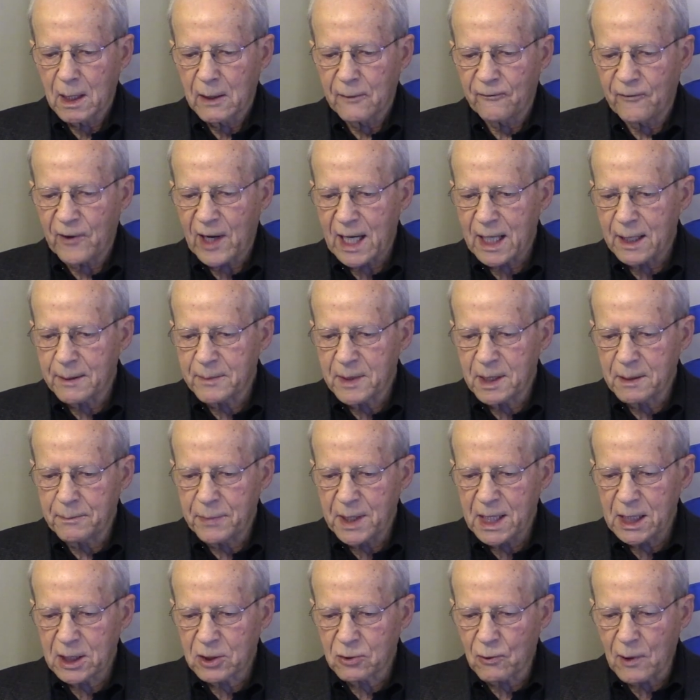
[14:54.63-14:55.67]
vitamin
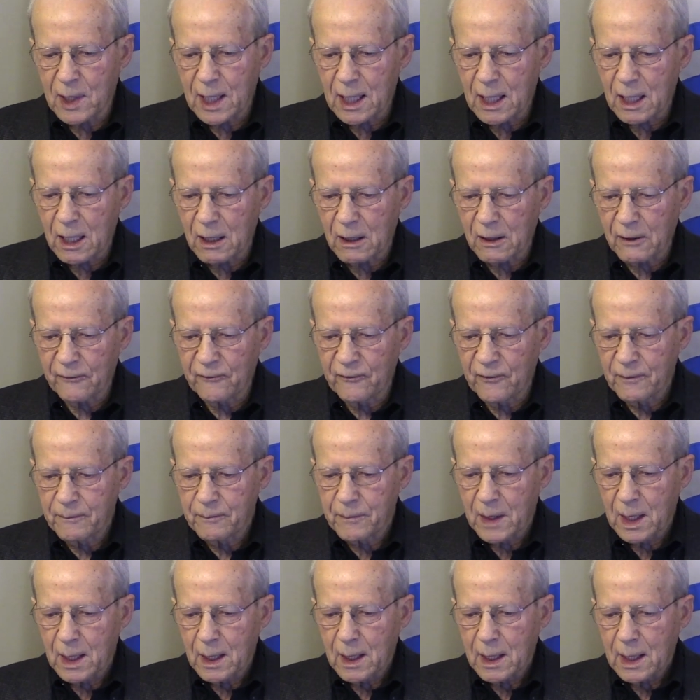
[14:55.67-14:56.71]
B12,
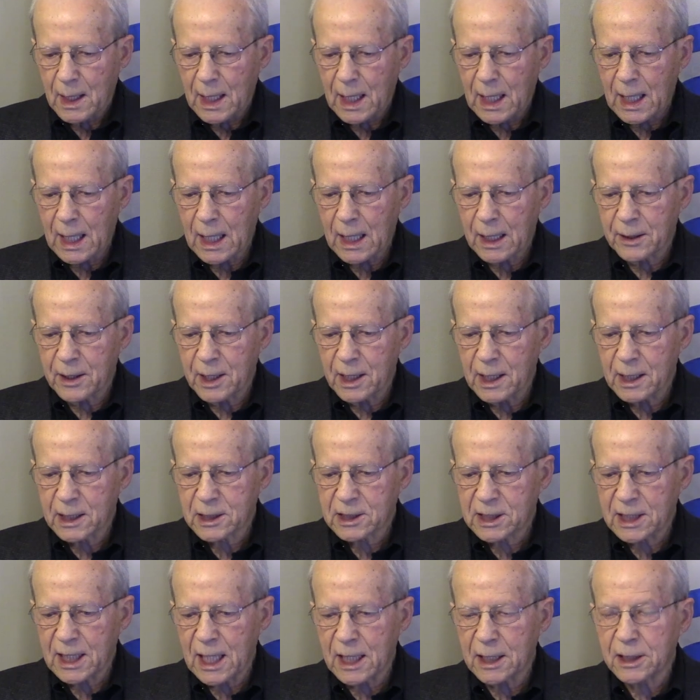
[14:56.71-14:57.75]
and the
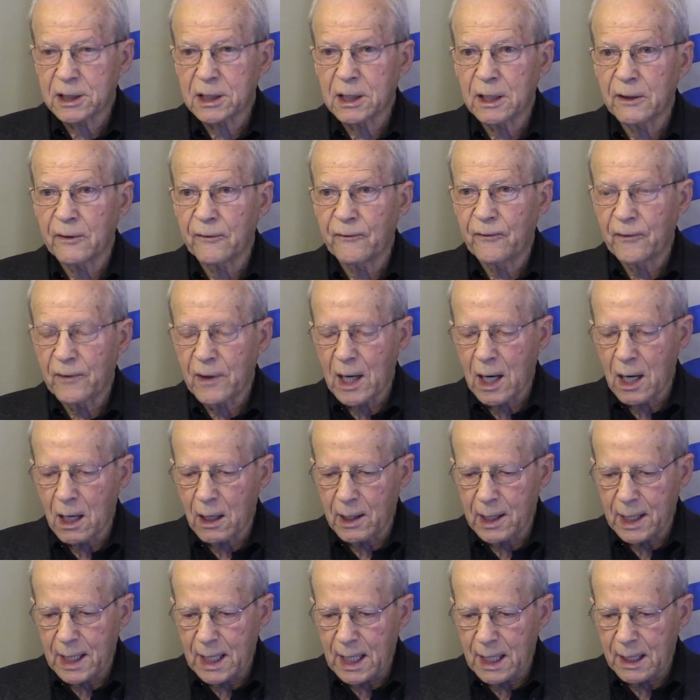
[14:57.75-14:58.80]
extensive
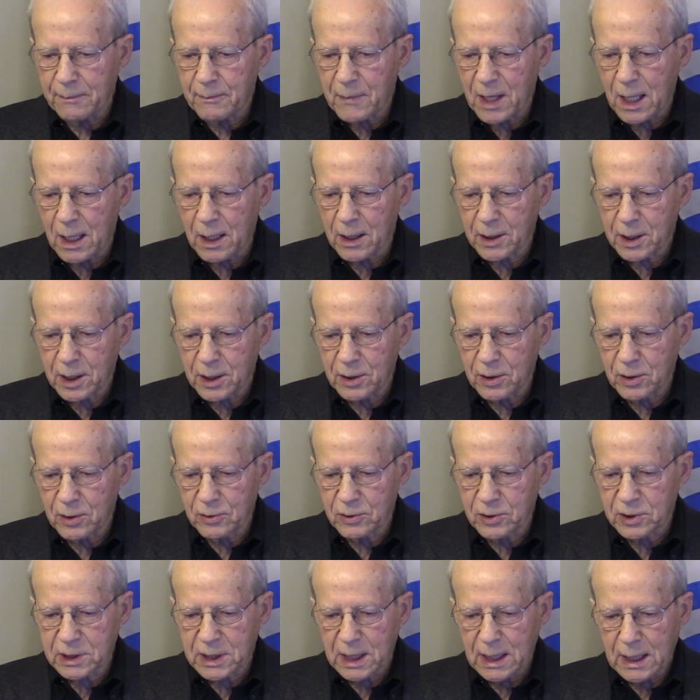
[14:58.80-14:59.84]
RNA
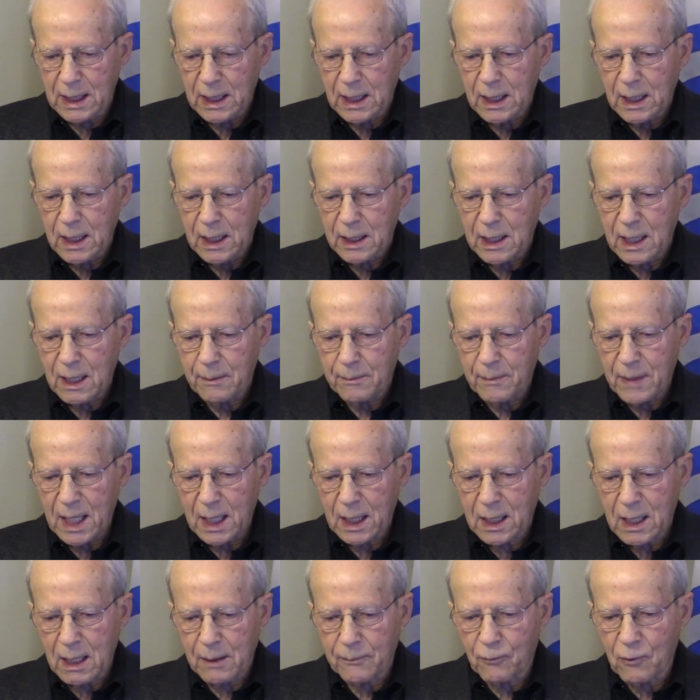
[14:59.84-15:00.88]
molecules that
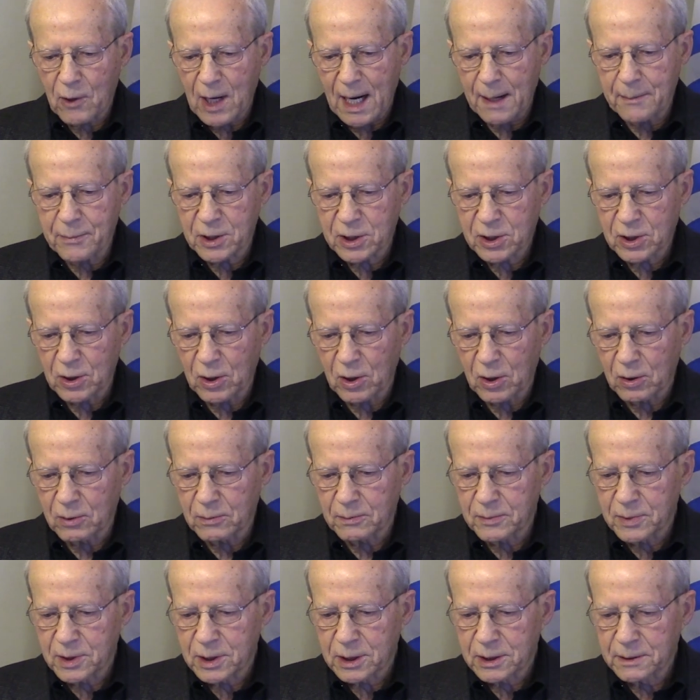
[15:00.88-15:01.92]
make up
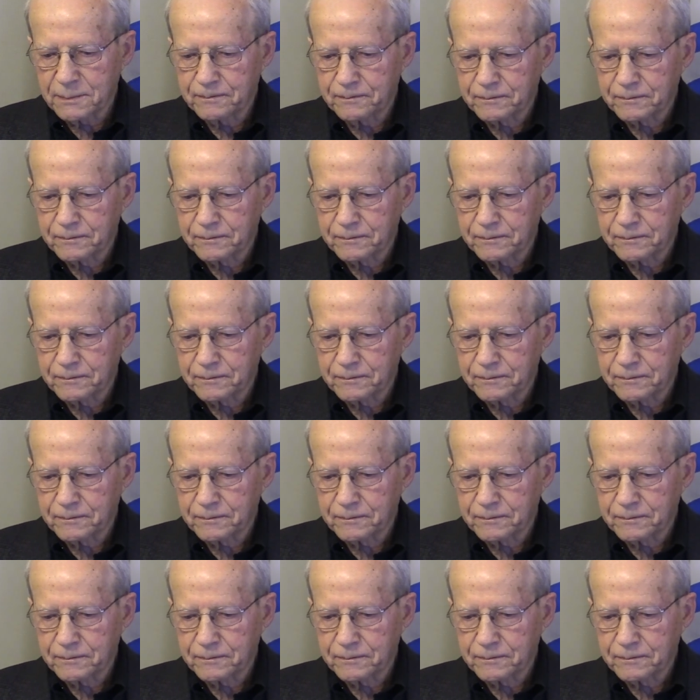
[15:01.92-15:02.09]
ribosomes.